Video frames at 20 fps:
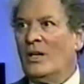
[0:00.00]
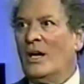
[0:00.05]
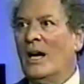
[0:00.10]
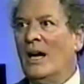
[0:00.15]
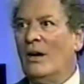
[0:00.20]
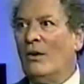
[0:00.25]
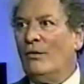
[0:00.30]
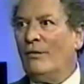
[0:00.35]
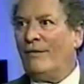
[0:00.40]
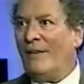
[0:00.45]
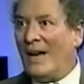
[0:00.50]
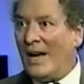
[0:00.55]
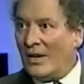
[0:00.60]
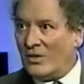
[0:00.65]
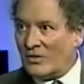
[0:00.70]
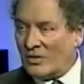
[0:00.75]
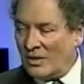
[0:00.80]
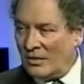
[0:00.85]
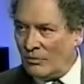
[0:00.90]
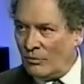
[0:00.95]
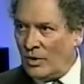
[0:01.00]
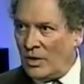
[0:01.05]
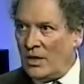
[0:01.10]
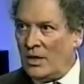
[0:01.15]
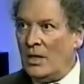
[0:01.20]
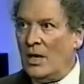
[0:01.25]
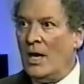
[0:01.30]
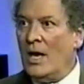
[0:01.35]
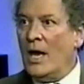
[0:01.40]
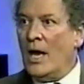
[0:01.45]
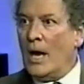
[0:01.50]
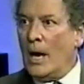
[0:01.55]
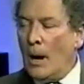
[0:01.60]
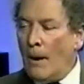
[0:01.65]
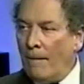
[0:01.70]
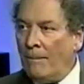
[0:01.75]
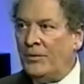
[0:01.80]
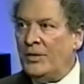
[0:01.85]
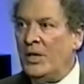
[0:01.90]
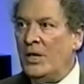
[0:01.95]
How fast can we
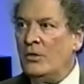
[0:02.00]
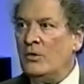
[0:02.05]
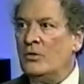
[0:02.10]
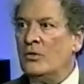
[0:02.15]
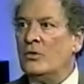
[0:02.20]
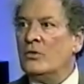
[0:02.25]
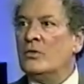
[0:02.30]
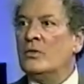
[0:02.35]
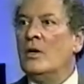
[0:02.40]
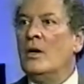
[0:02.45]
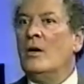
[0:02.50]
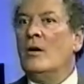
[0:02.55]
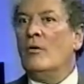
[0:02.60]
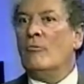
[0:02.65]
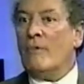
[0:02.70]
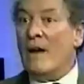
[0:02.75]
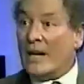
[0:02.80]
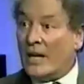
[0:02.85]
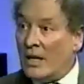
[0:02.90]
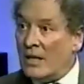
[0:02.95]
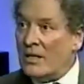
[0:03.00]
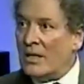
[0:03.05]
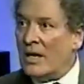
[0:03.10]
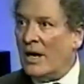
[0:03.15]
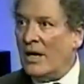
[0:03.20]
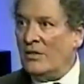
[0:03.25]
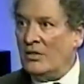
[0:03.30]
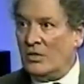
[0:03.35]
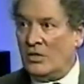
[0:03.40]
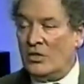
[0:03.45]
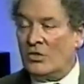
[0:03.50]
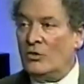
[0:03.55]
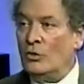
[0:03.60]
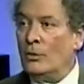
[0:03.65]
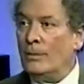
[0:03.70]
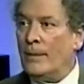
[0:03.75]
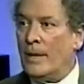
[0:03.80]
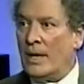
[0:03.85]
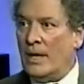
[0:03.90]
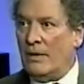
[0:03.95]
help teachers recognize that this
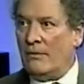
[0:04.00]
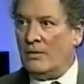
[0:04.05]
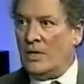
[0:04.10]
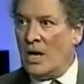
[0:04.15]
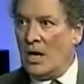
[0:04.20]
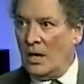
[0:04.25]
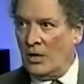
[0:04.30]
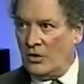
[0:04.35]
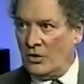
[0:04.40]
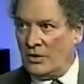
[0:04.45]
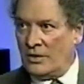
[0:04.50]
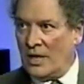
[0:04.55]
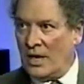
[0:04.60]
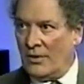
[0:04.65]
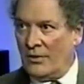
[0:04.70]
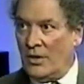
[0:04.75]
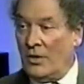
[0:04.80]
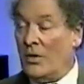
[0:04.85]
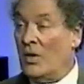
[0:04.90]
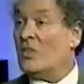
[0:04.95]
new body of knowledge is out there,